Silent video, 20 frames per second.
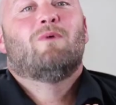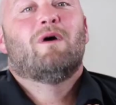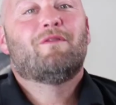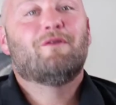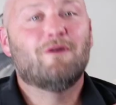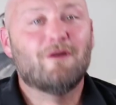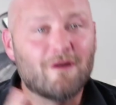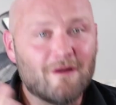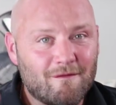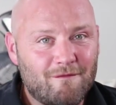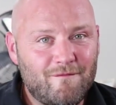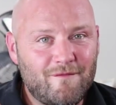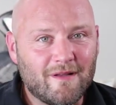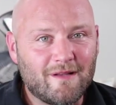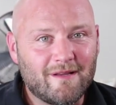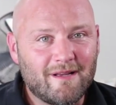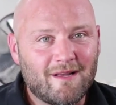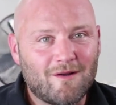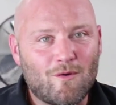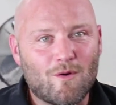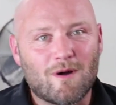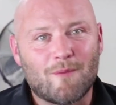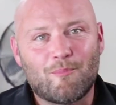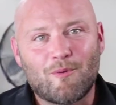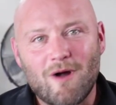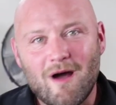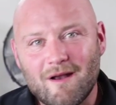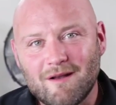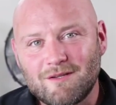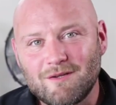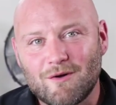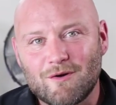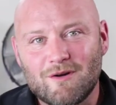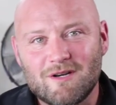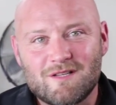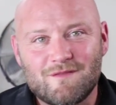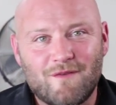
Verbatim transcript: Whether you're an affiliate or a product owner,